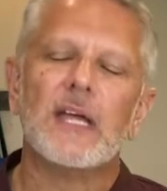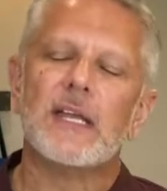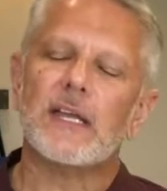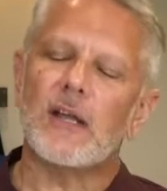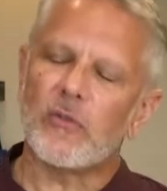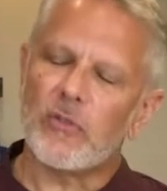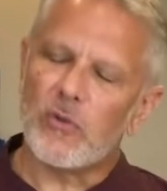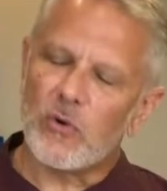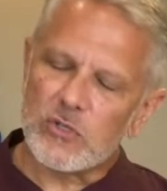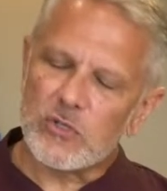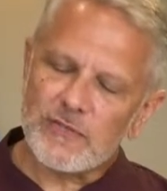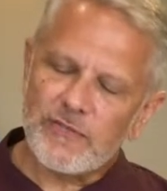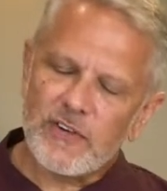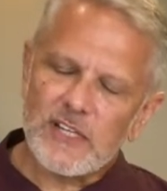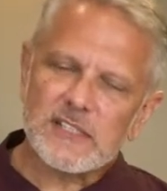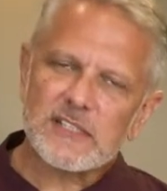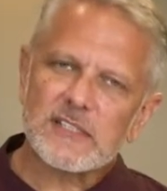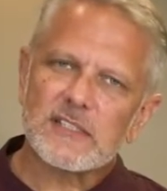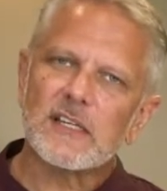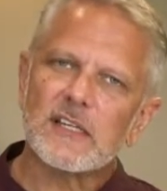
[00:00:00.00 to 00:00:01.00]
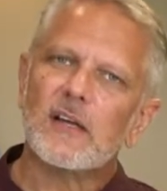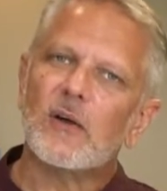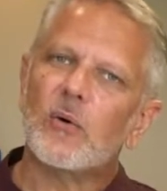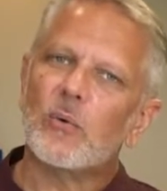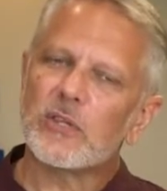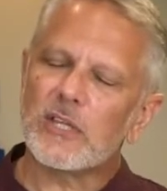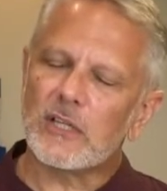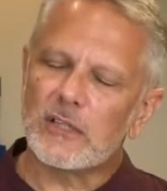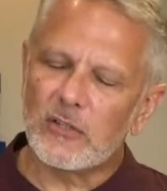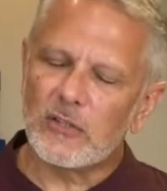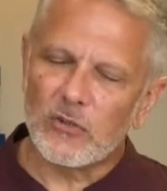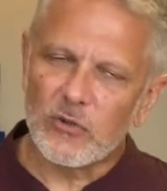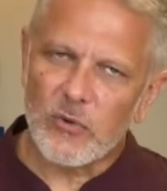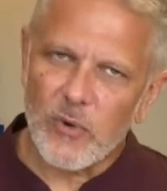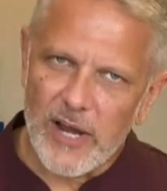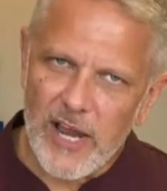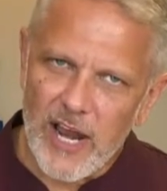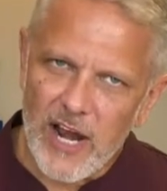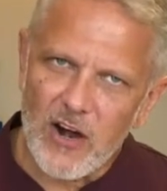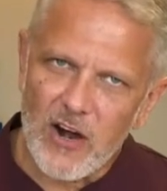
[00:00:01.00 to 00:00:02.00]
Now, those of us with a little
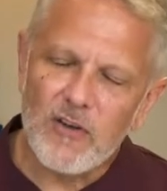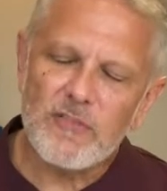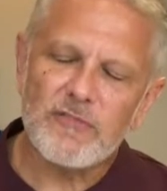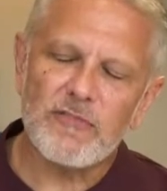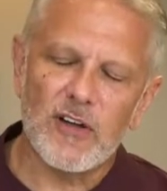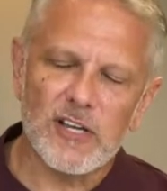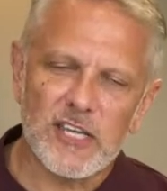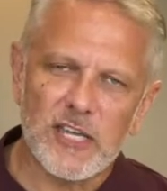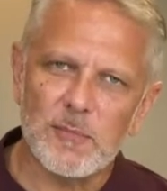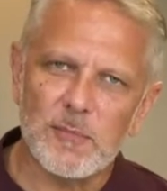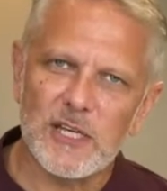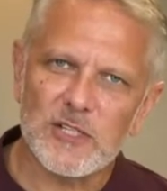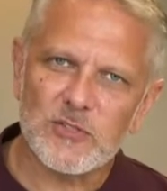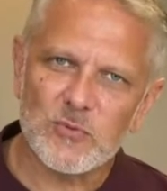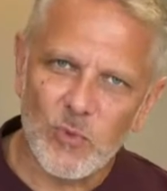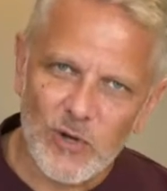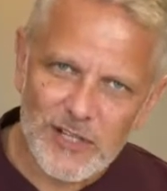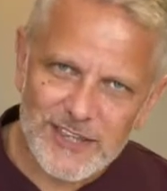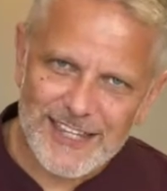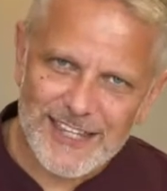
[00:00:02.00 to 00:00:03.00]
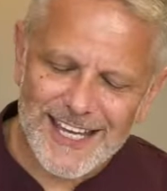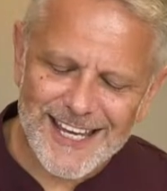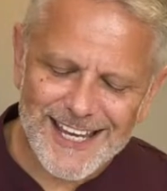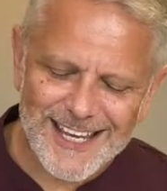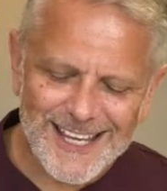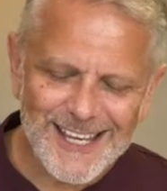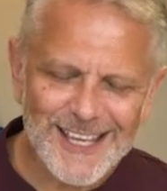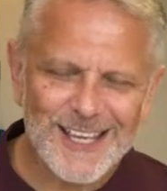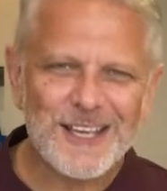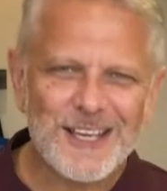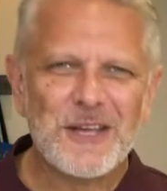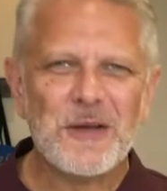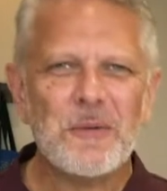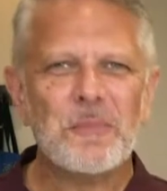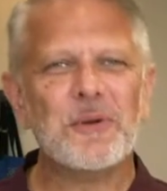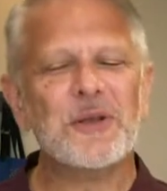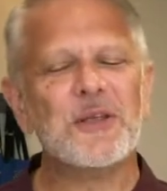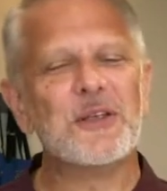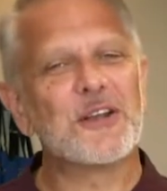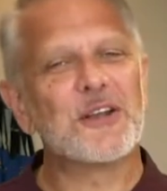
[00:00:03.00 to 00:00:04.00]
gray hair, funky means one thing,
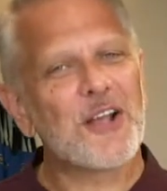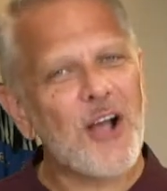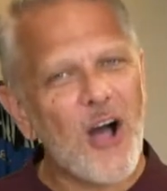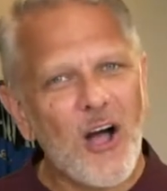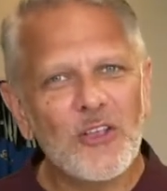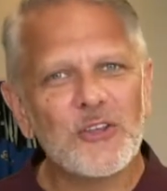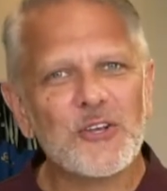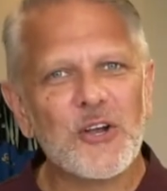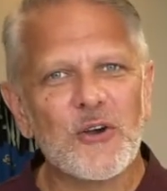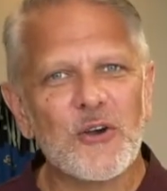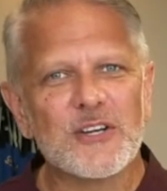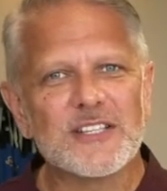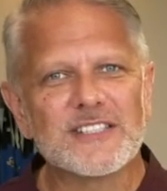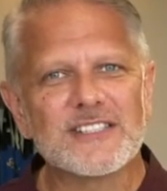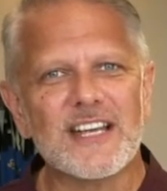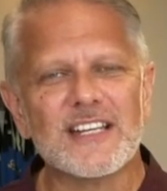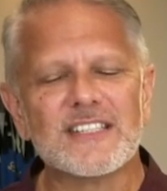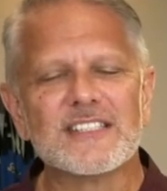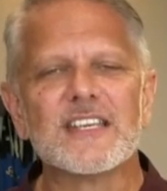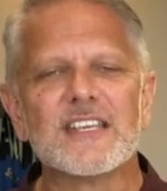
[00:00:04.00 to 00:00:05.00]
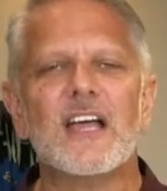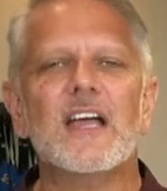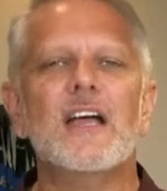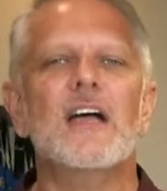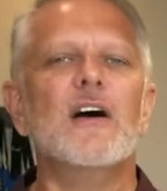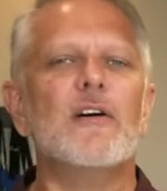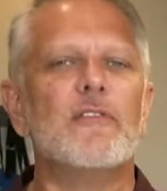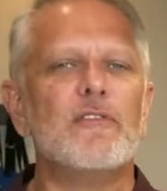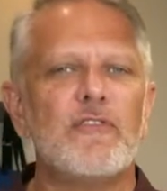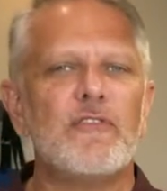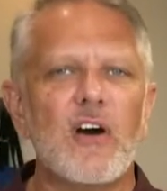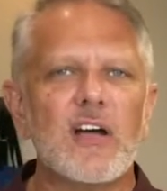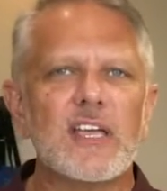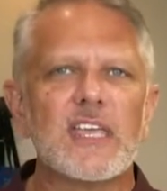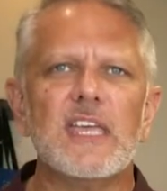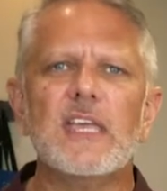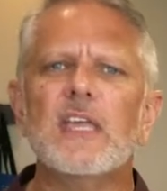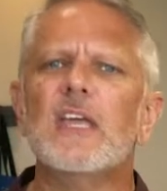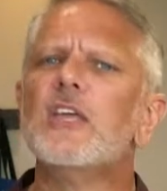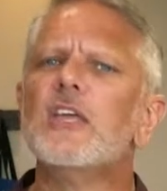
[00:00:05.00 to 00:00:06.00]
but in a culinary sense,
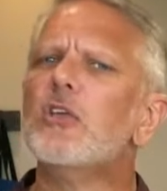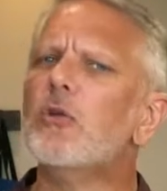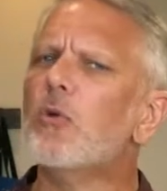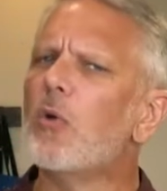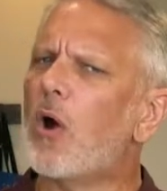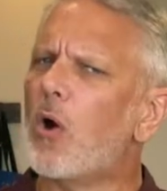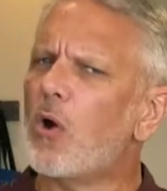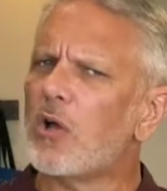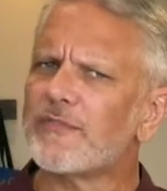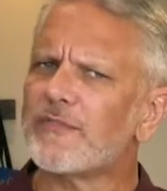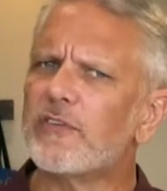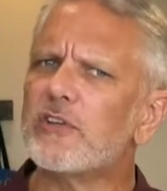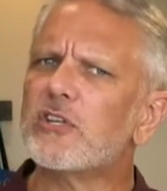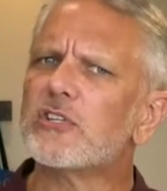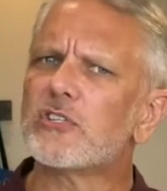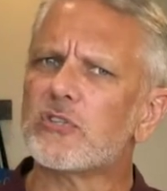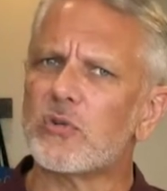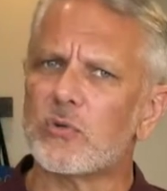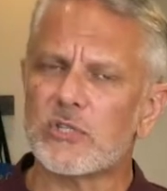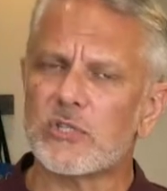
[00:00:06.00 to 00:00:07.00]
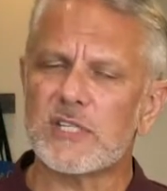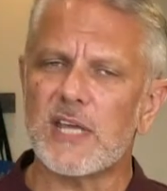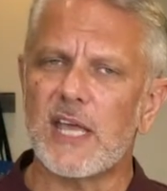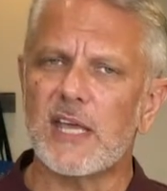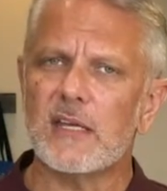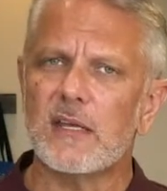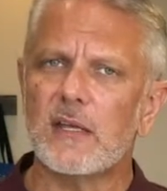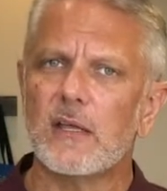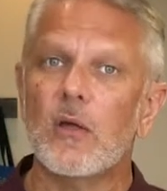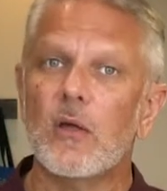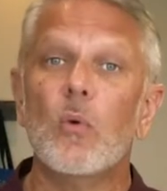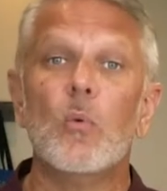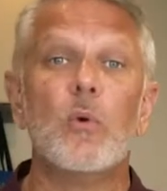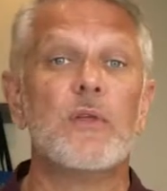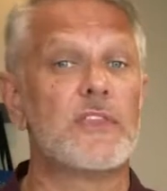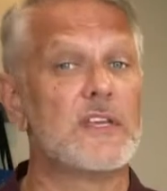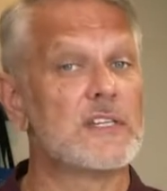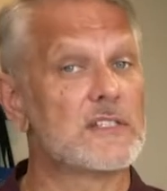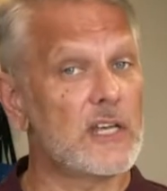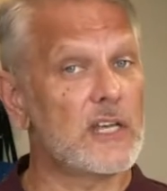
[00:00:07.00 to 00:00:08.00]
funky you often associate with
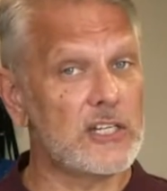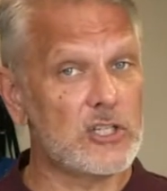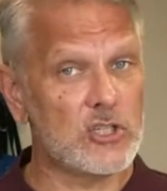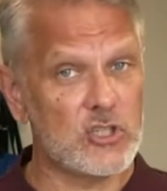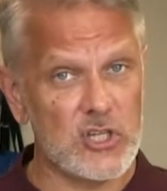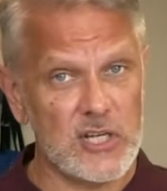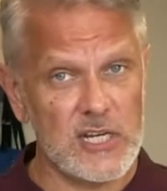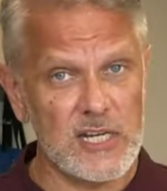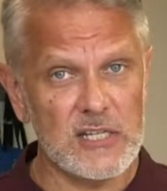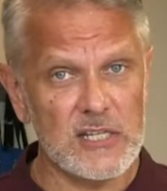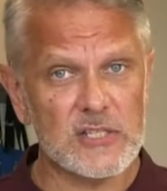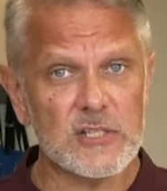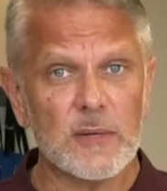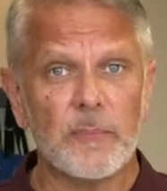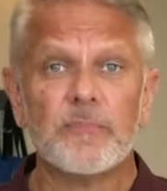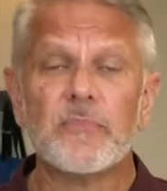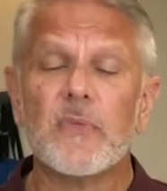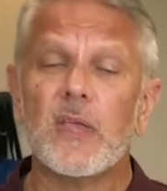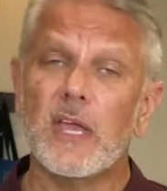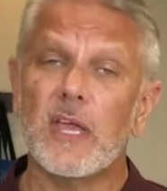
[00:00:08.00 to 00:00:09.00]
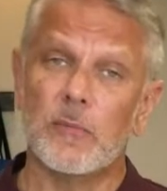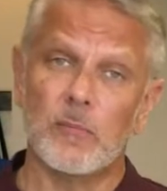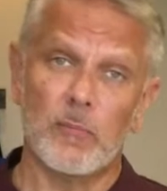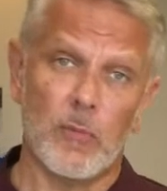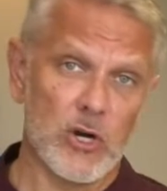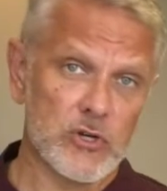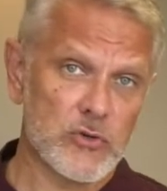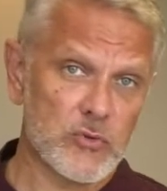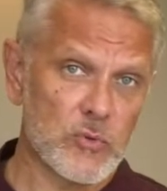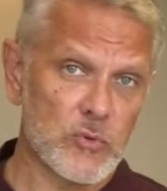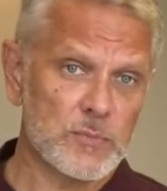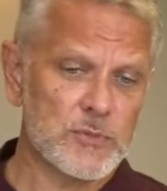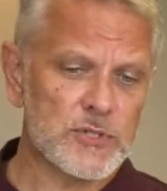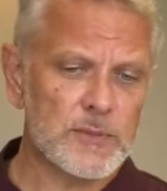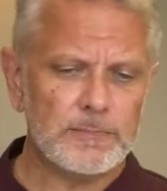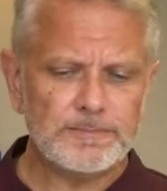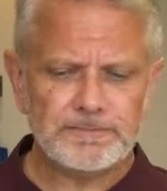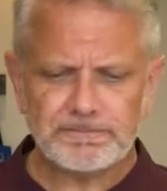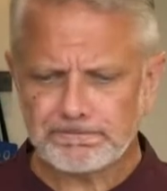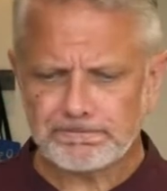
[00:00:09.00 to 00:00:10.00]
things like cheese and mushrooms.
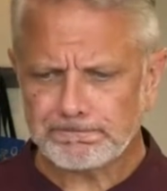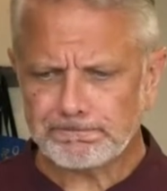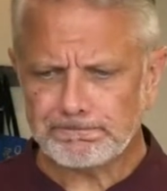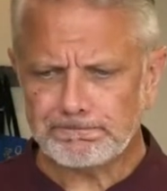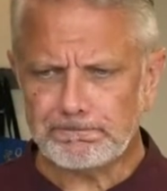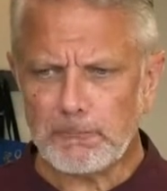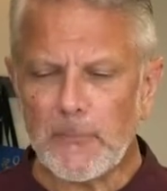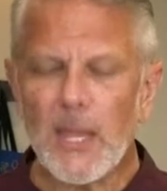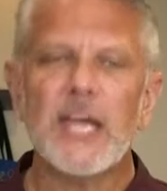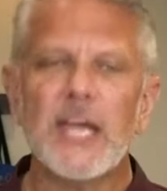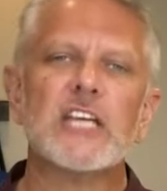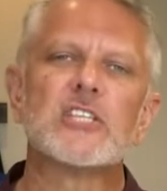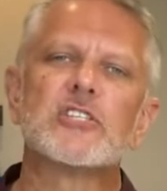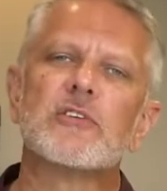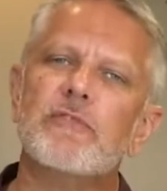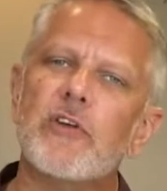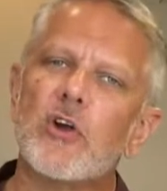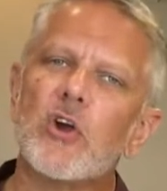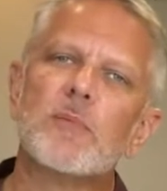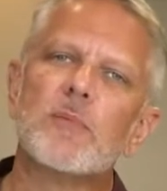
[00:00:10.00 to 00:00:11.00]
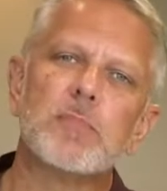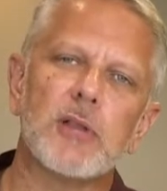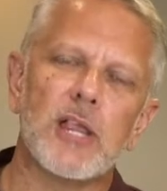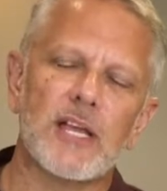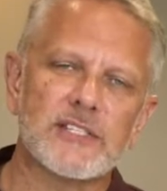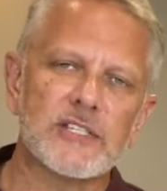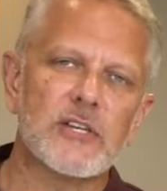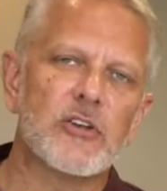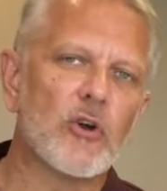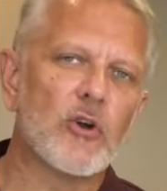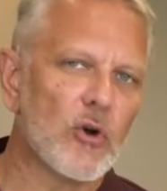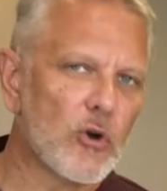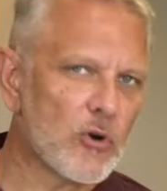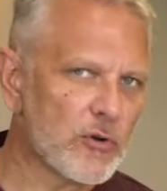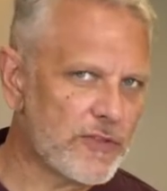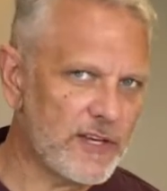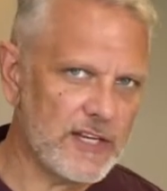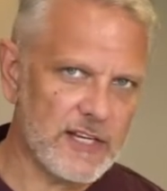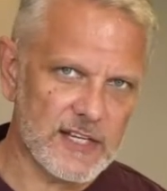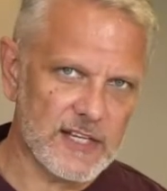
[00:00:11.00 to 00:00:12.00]
It's a very pleasant
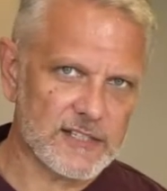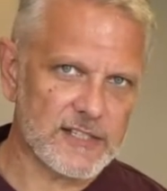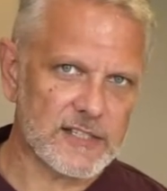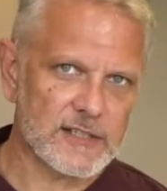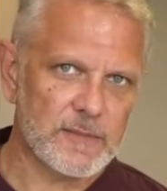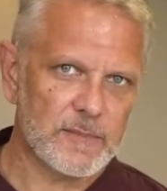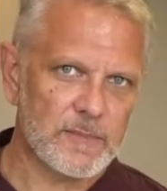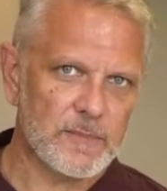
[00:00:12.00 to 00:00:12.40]
earthiness.